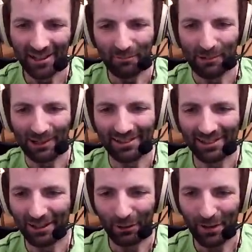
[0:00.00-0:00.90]
but
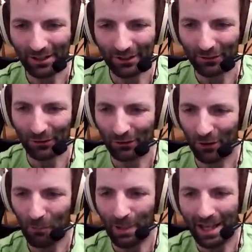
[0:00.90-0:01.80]
the rest is just
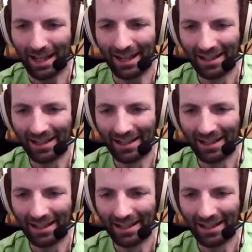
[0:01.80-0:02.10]
so bad.